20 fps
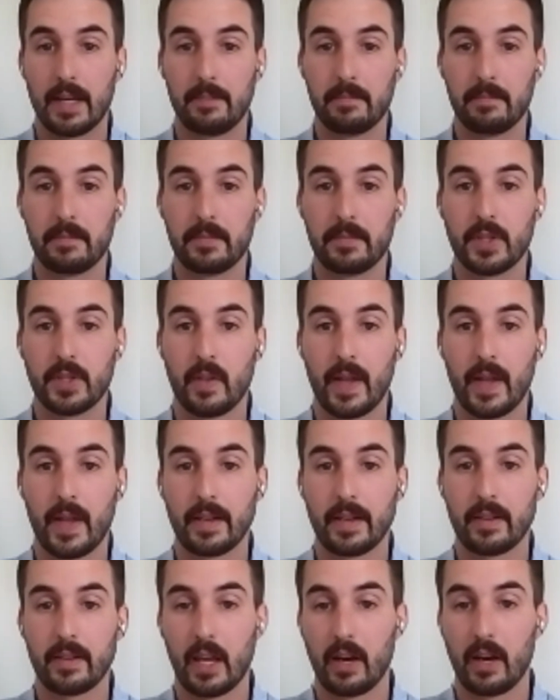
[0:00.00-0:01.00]
So
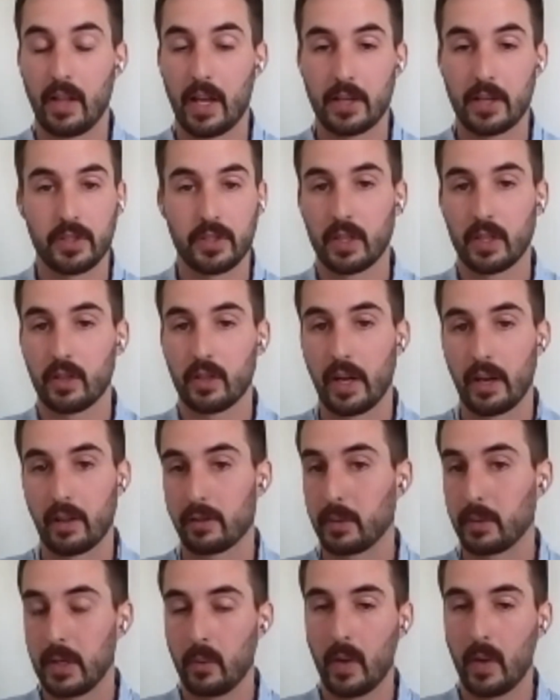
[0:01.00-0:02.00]
that allows you to create a
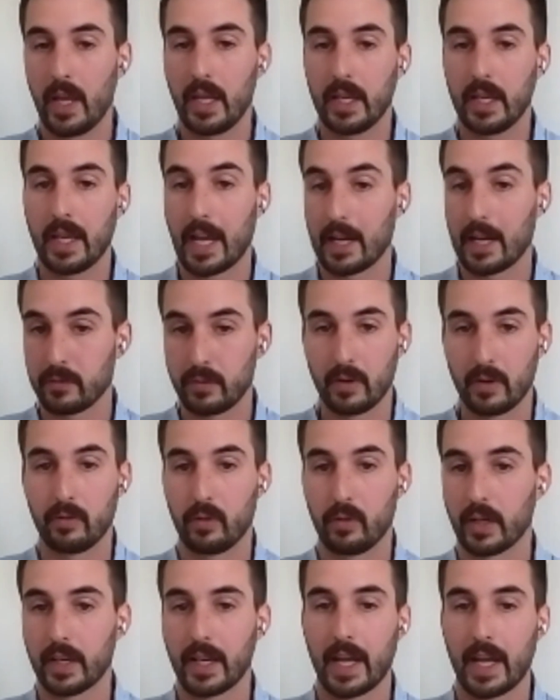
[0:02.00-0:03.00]
3-way cash flow
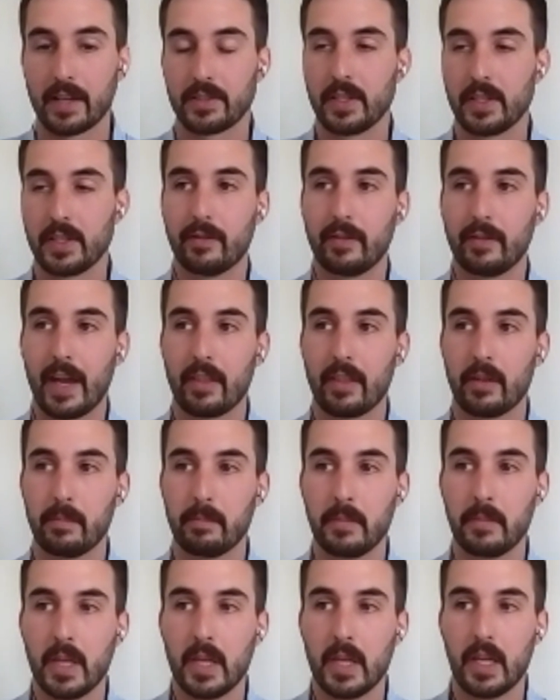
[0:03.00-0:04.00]
forecast in
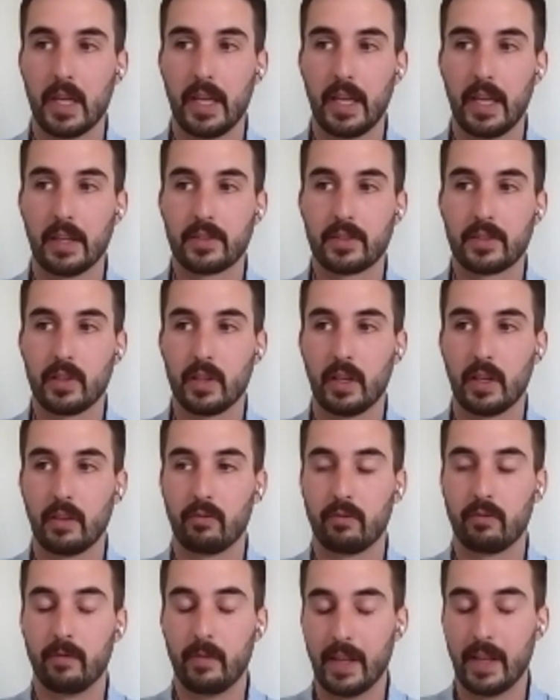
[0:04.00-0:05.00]
Fathom. It's
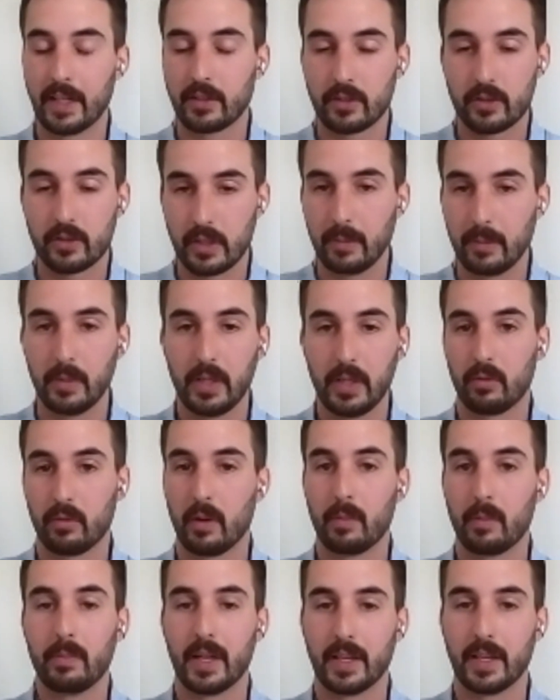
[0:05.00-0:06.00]
an extremely
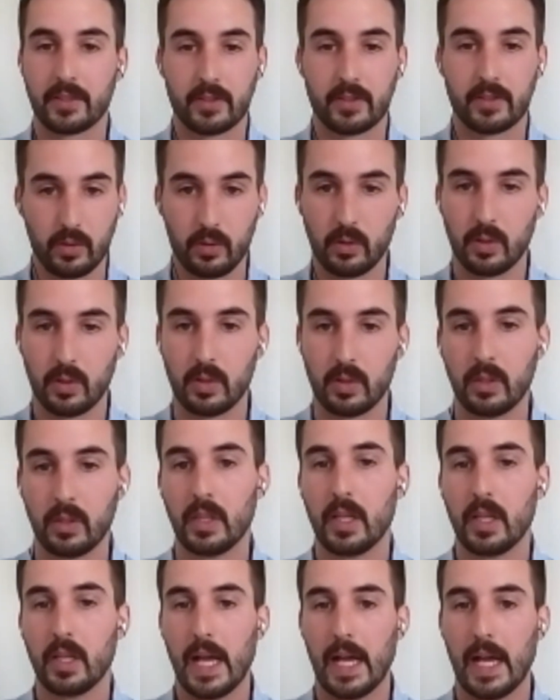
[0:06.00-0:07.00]
robust tool
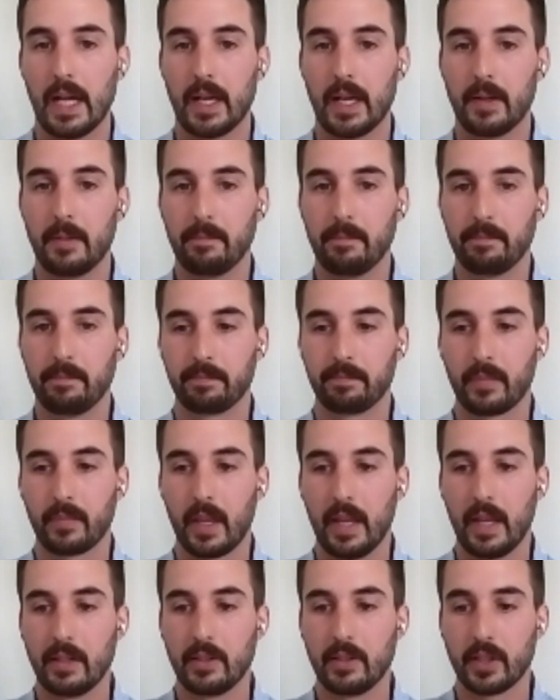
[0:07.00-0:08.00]

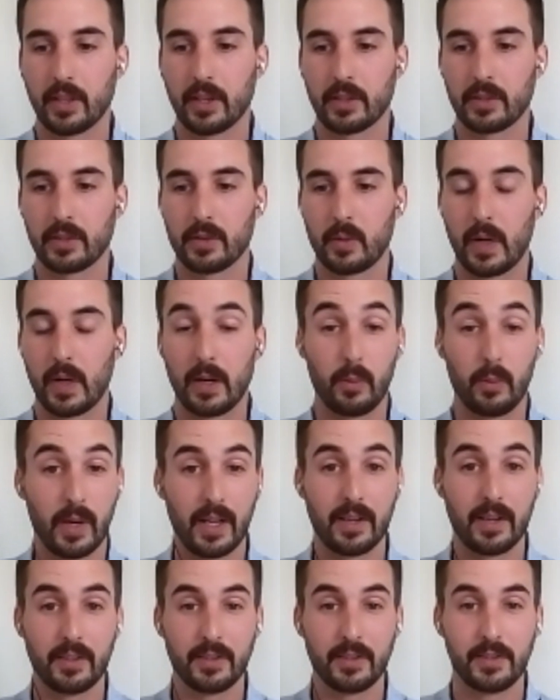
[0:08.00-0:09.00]
and took us quite a
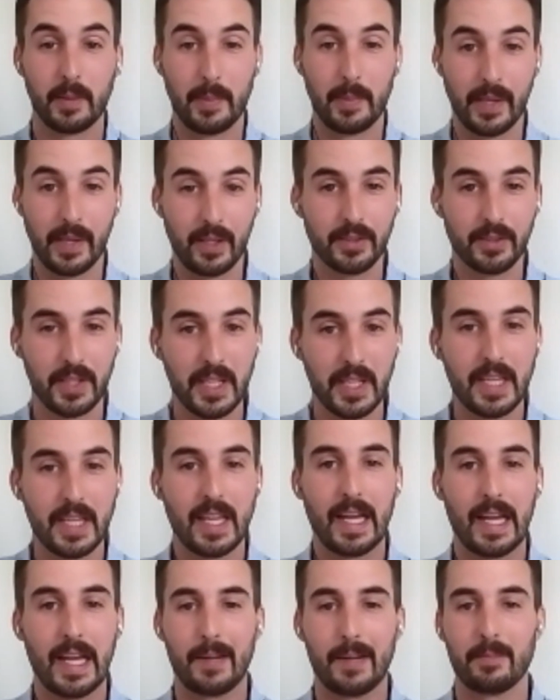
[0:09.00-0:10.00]
while to build.
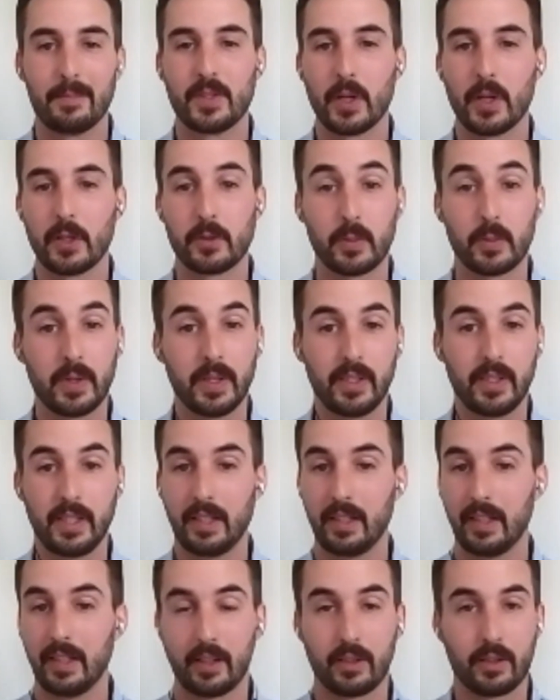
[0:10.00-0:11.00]
So it's
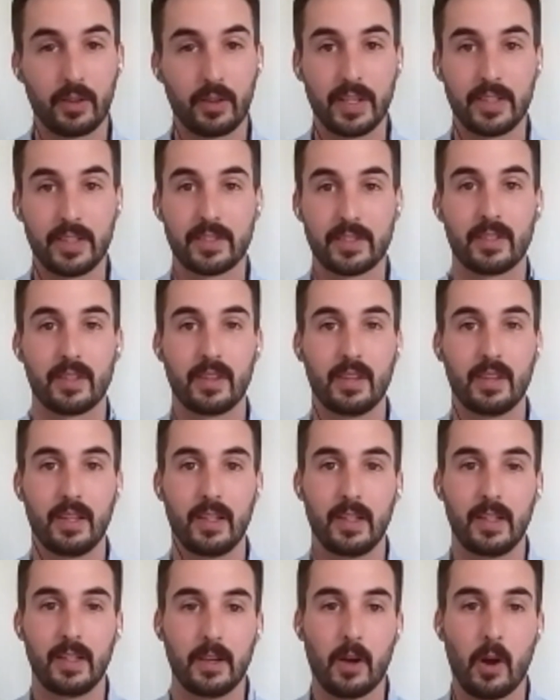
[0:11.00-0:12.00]
really increased
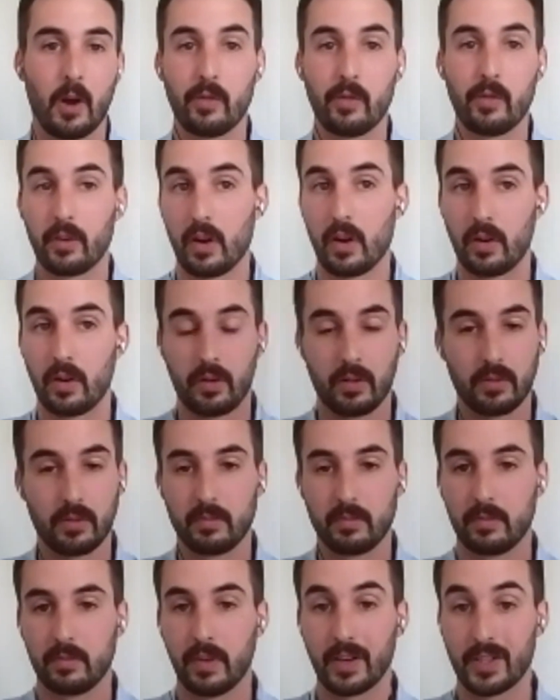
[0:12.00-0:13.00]
the overall
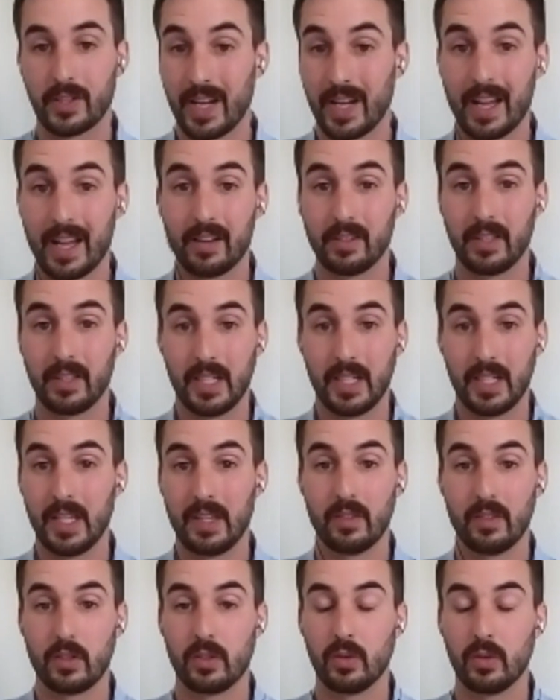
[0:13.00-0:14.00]
functionality
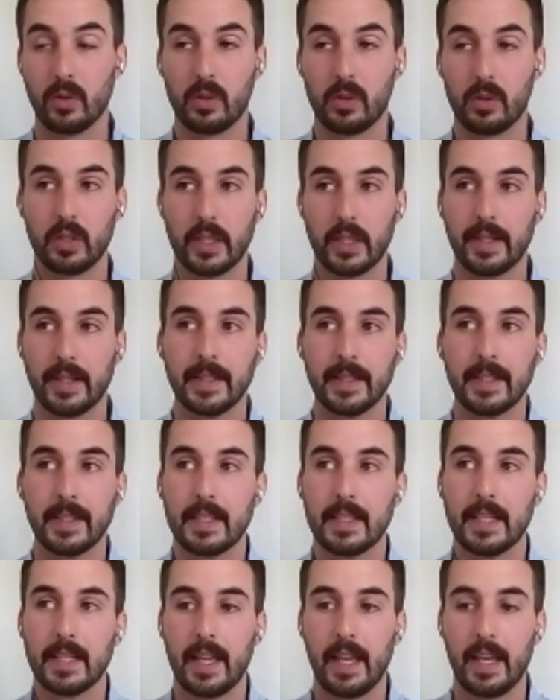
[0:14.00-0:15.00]
in the tool
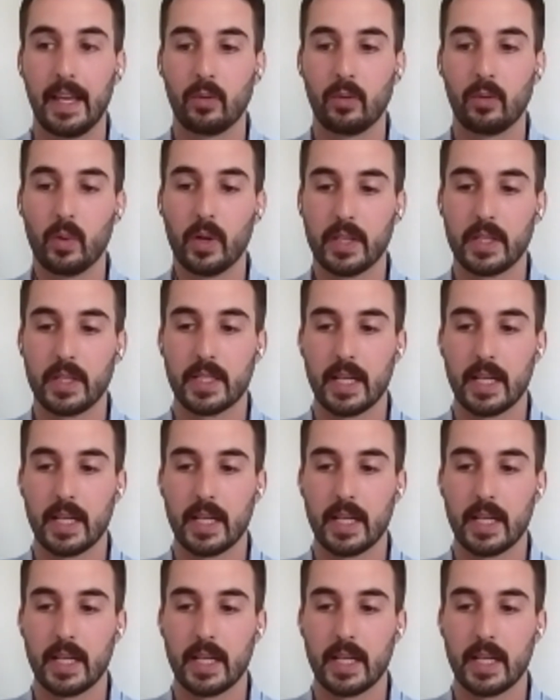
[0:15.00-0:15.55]
and what